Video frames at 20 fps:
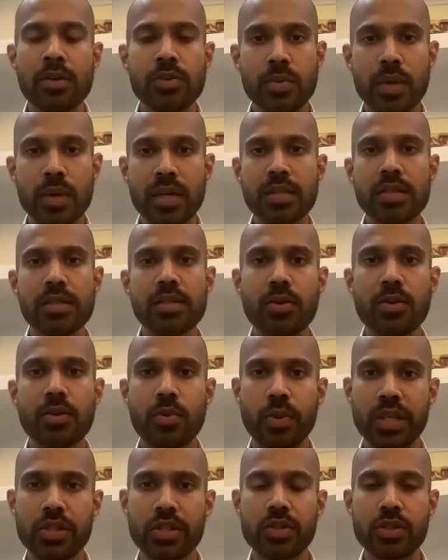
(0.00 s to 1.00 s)
to answer your
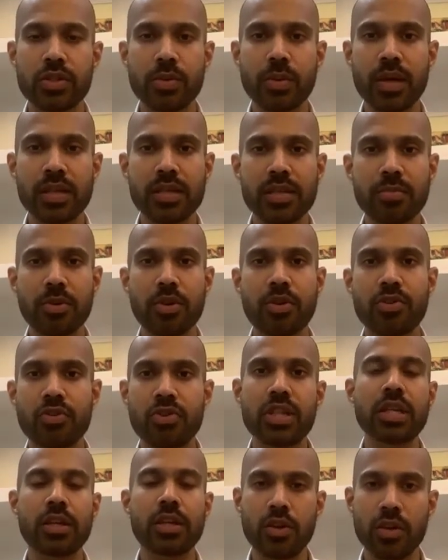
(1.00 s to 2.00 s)
question, you asked about 3
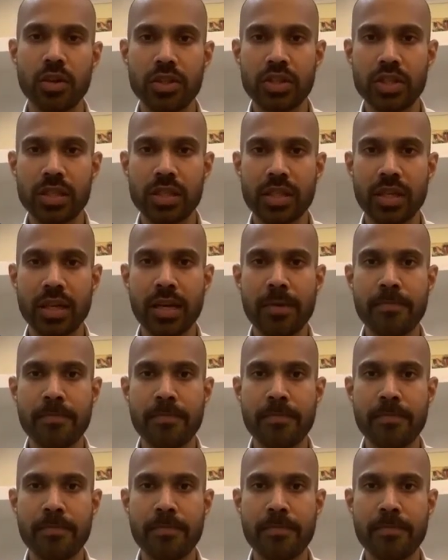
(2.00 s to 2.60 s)
technologies.